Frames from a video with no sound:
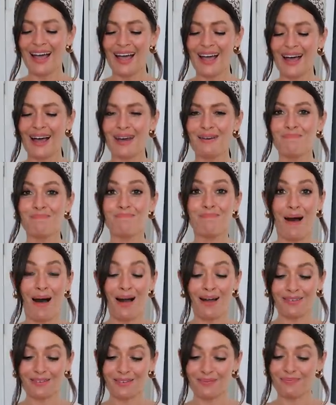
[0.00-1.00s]

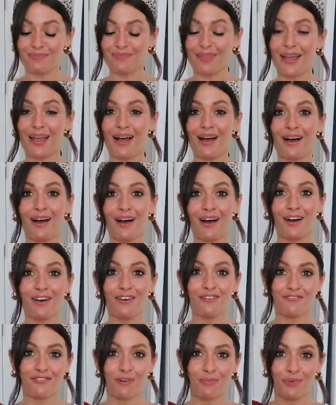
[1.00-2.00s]
But they
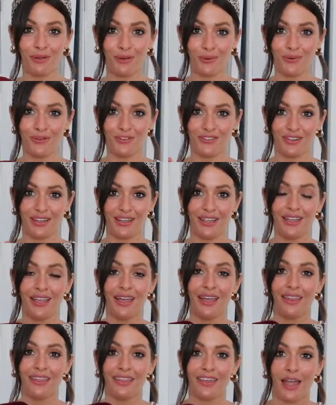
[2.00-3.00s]
are from
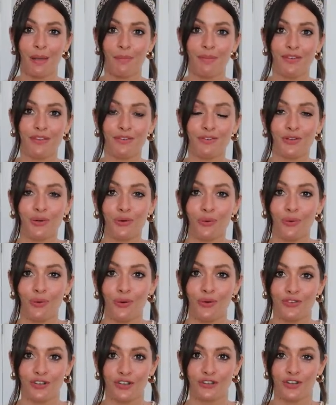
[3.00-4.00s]
Gucci, came in this
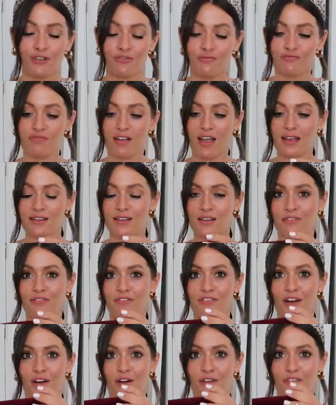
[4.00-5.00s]
gorgeous red
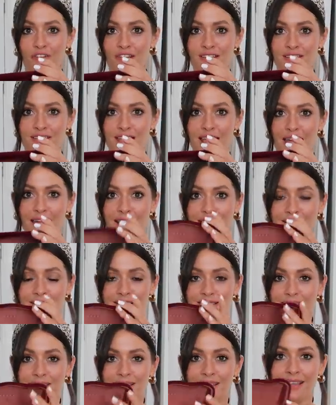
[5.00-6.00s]
velvet case,
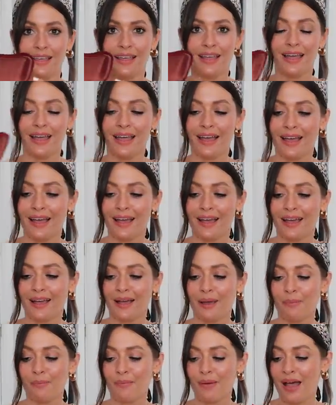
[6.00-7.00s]

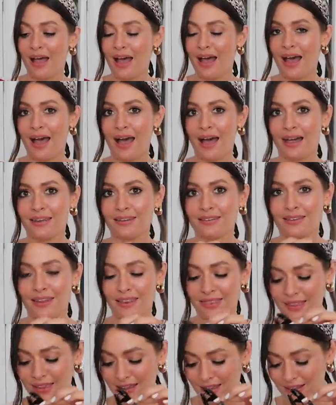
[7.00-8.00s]

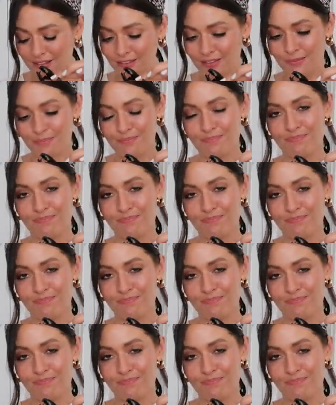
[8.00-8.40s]
and these